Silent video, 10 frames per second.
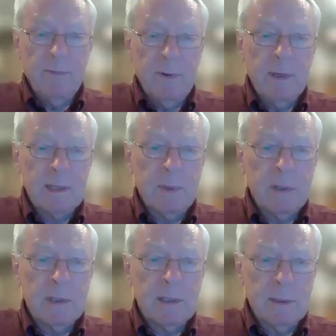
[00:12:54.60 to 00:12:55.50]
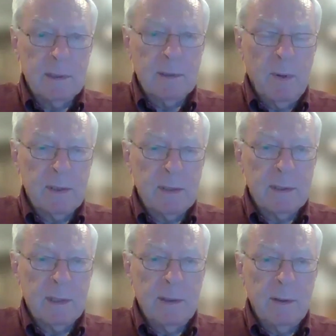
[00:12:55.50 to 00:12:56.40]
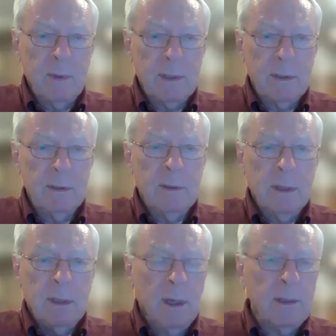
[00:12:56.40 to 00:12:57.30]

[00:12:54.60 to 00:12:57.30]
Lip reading: some very experienced sponsors and they know what to do.